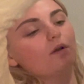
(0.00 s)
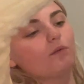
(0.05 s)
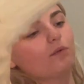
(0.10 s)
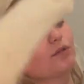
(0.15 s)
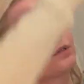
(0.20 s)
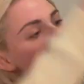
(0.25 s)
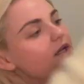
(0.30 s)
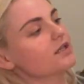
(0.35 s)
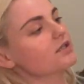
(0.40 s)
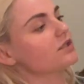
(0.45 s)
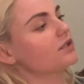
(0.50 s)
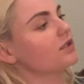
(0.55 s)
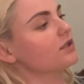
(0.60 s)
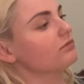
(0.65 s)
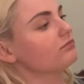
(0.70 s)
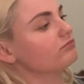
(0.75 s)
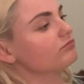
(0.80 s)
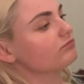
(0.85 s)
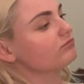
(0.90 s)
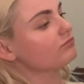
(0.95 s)
which is
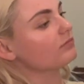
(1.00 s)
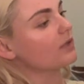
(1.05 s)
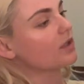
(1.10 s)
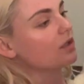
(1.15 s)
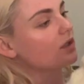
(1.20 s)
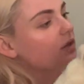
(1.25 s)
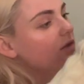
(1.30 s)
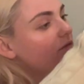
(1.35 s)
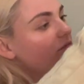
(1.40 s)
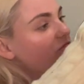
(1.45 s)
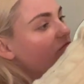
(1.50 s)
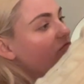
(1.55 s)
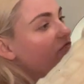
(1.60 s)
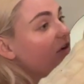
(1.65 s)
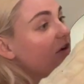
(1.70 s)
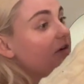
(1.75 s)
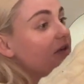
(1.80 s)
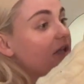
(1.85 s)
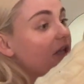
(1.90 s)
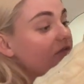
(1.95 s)
actually
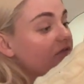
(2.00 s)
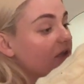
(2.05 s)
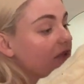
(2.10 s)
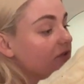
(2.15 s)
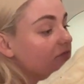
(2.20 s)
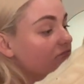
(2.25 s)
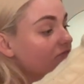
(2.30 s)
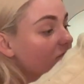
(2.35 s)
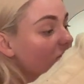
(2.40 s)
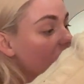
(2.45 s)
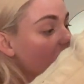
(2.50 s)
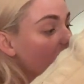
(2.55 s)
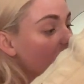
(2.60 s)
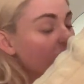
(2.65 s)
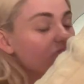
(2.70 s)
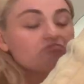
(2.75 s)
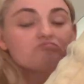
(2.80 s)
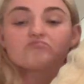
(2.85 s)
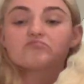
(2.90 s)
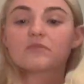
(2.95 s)
very lovely,
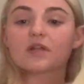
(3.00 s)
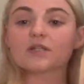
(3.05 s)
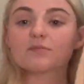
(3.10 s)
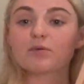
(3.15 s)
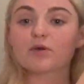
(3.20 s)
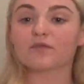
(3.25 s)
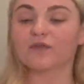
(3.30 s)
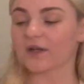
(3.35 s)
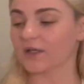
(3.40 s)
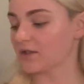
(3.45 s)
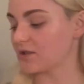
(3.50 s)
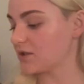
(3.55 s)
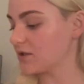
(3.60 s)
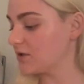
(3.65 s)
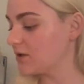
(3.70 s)
so that's perfect.